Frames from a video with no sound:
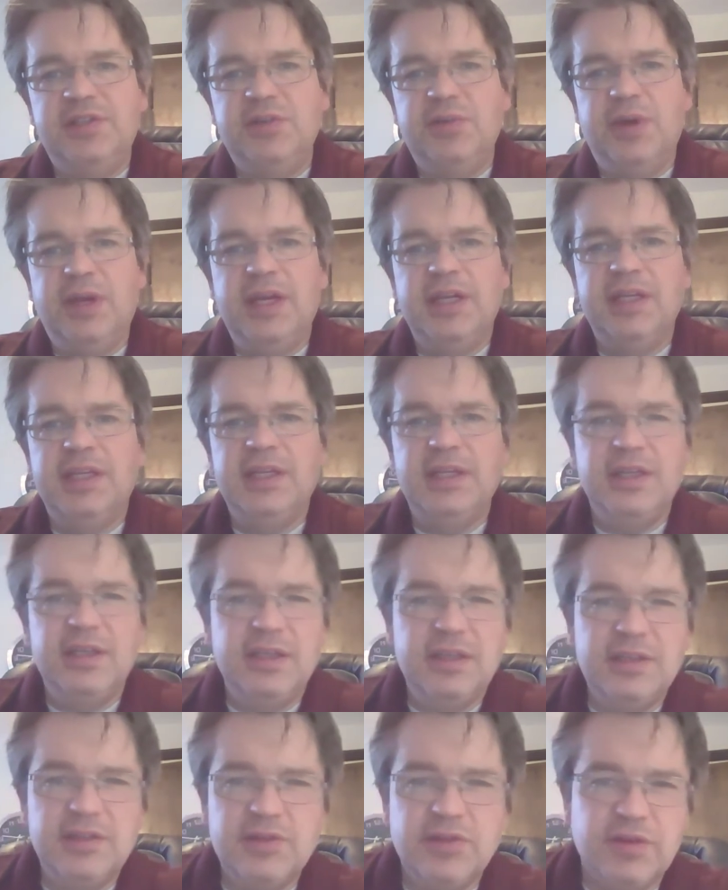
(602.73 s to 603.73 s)
to
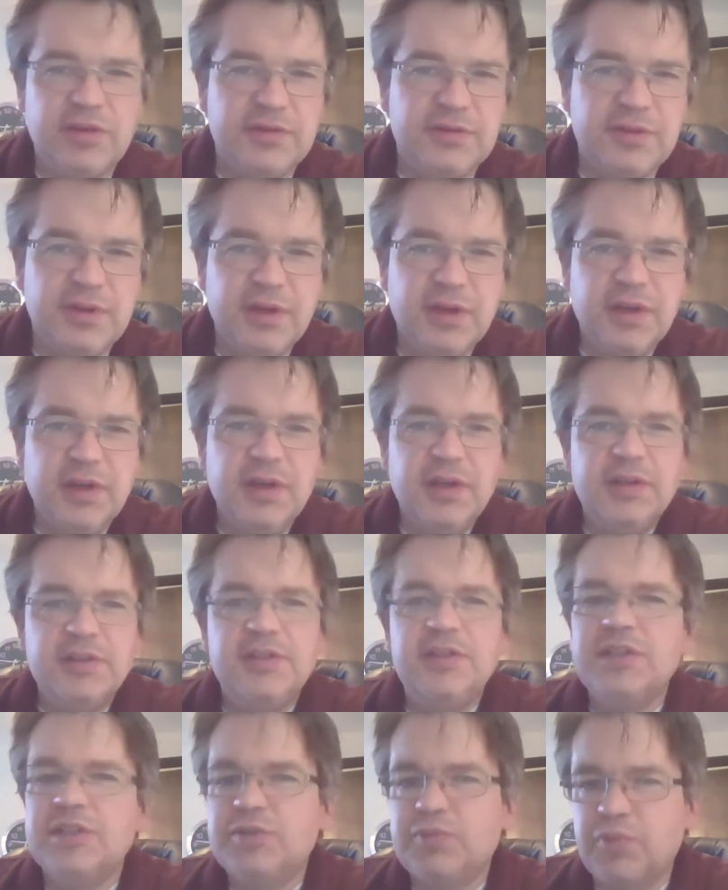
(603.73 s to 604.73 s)
any sort of
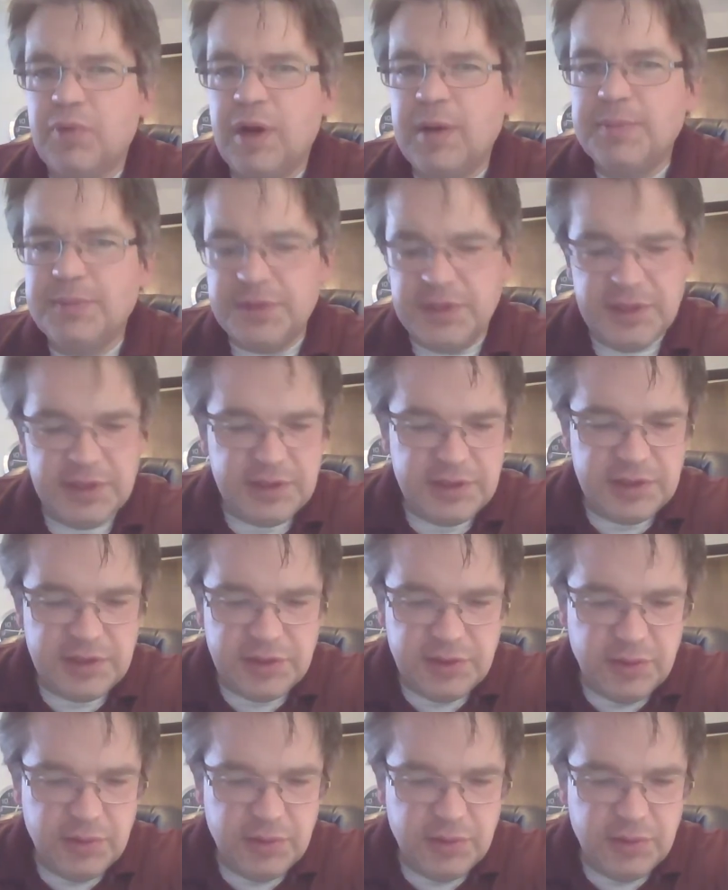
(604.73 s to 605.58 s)
disruptions